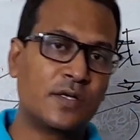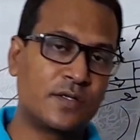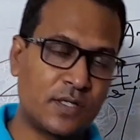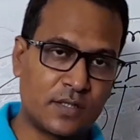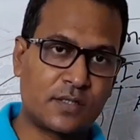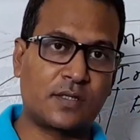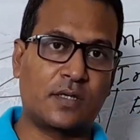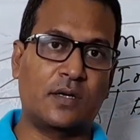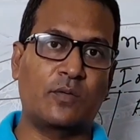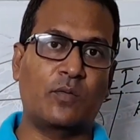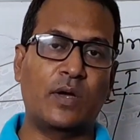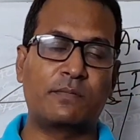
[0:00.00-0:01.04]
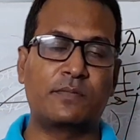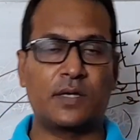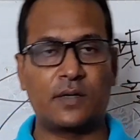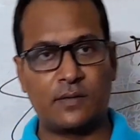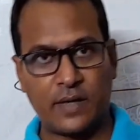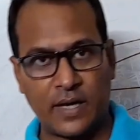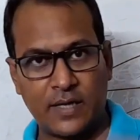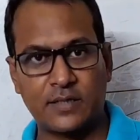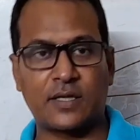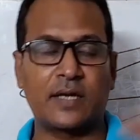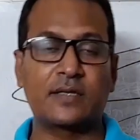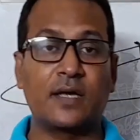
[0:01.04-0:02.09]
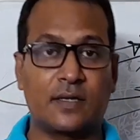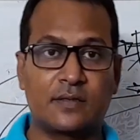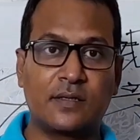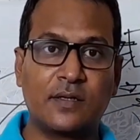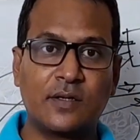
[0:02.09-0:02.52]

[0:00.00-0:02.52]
just wave the hands like that.